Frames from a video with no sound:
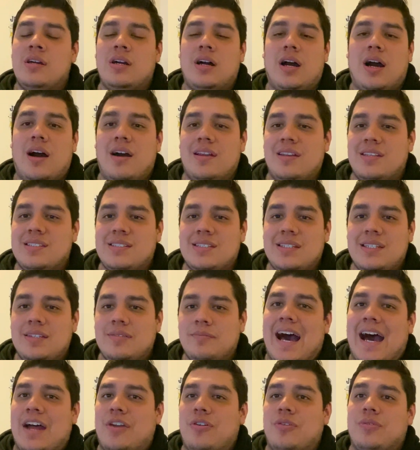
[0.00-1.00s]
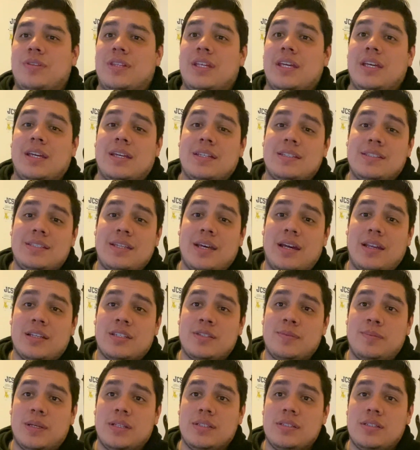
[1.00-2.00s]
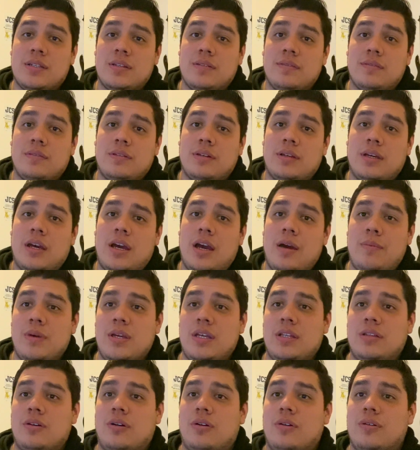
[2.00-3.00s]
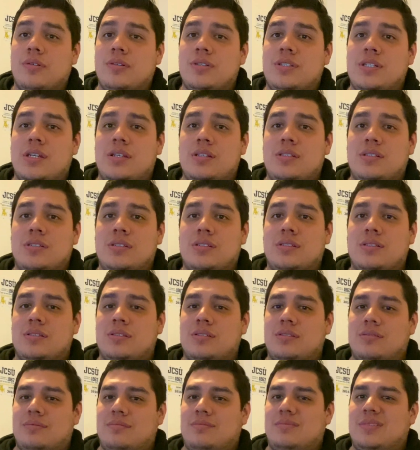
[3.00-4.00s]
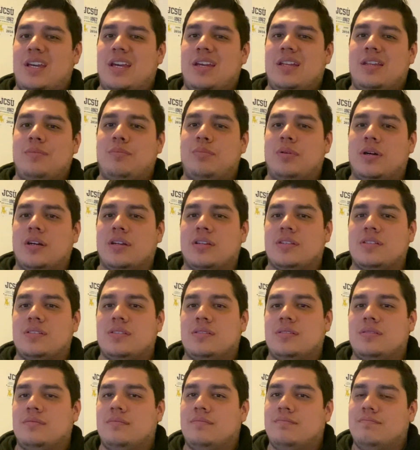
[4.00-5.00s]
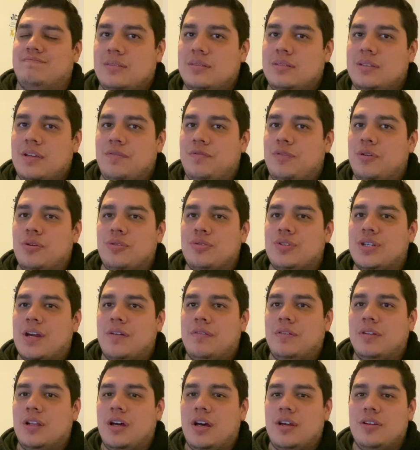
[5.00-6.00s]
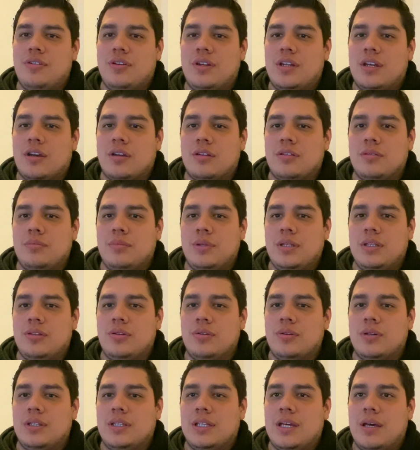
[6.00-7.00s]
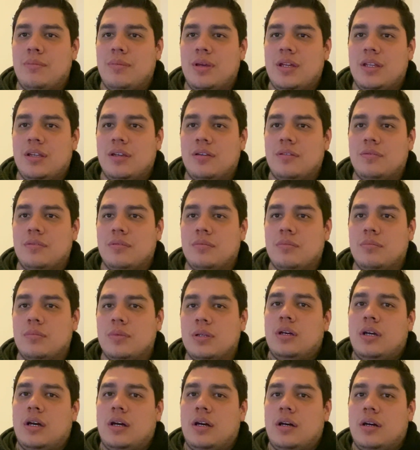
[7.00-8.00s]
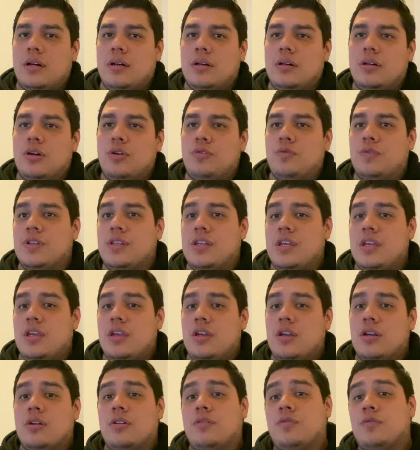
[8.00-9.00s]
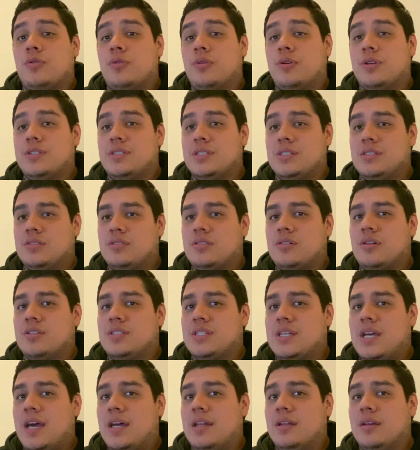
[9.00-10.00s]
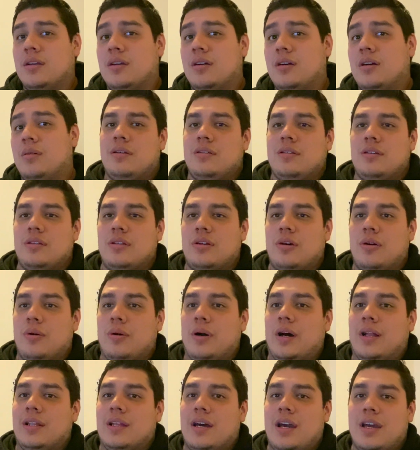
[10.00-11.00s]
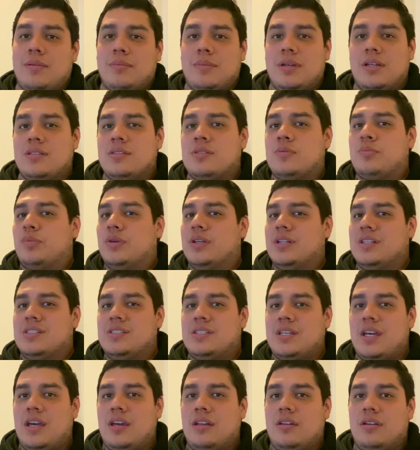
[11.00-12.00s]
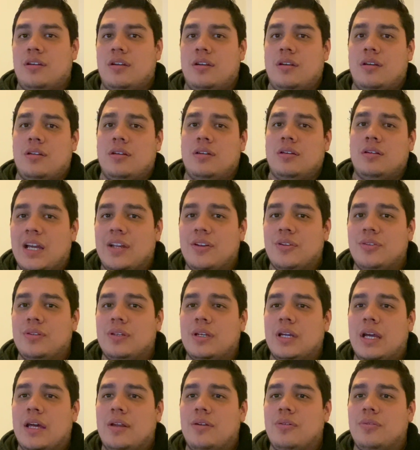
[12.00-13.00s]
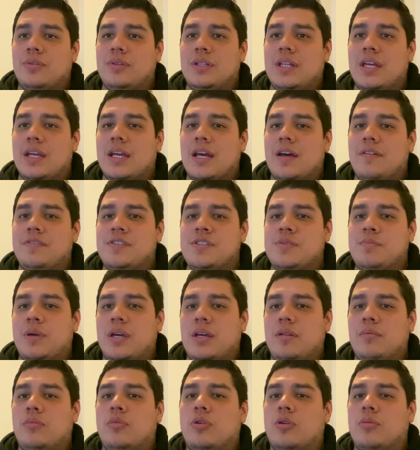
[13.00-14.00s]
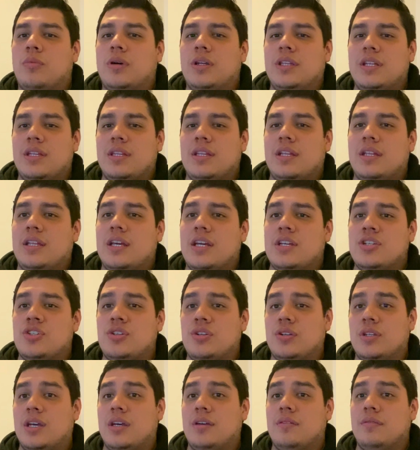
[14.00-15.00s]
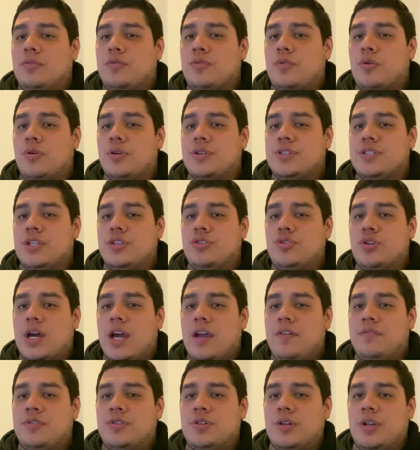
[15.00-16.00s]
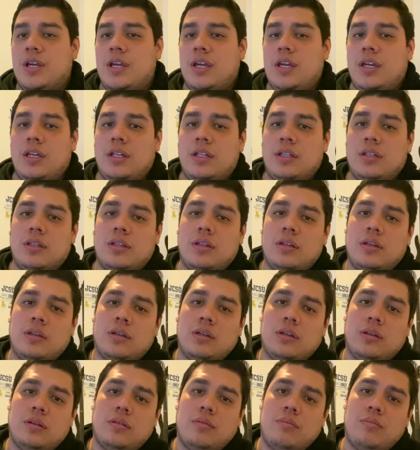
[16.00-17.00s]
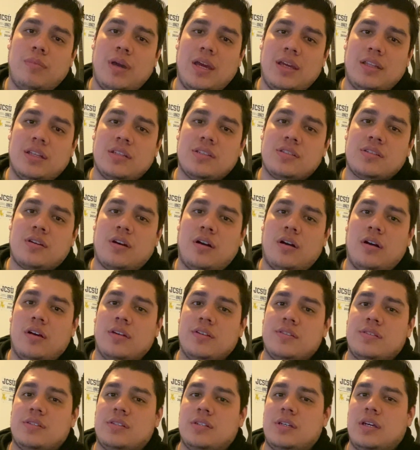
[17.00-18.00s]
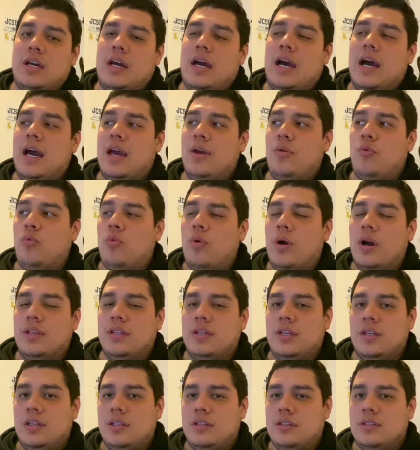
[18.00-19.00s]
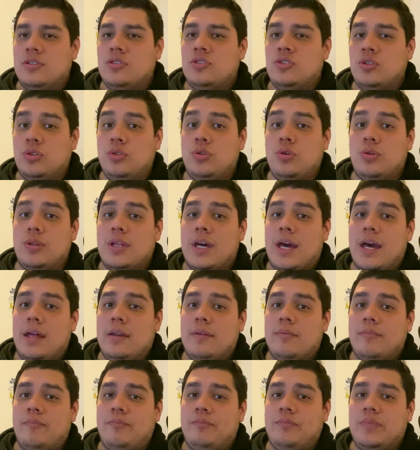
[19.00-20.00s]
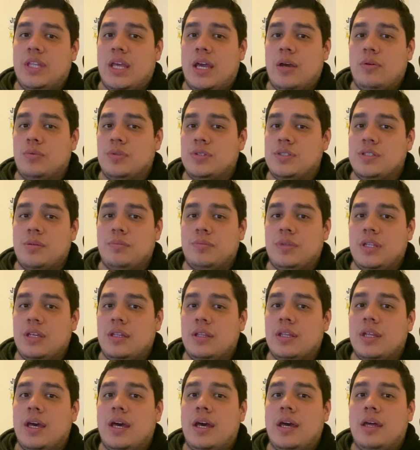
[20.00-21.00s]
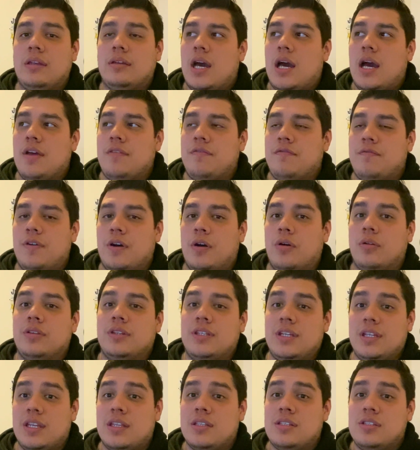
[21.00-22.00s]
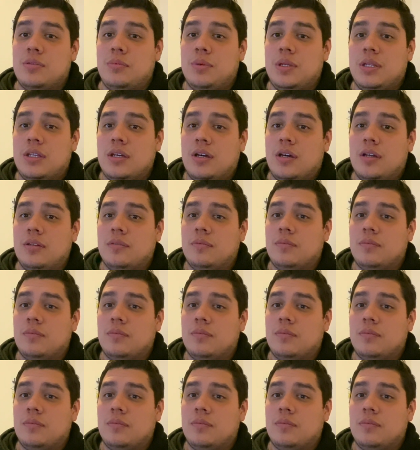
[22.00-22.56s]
Honestly, I don't think it's that expensive. I mean, oil changes, $80. if you don't drive a lot, you're not going to be doing that many of them. Over the year, of course, it starts adding up. You know, alignment's pretty standard. I don't think I've spent more money than I should have. Of course, the drivetrain maintenance cost, I wanted to do that. That was something that I felt needed to be done.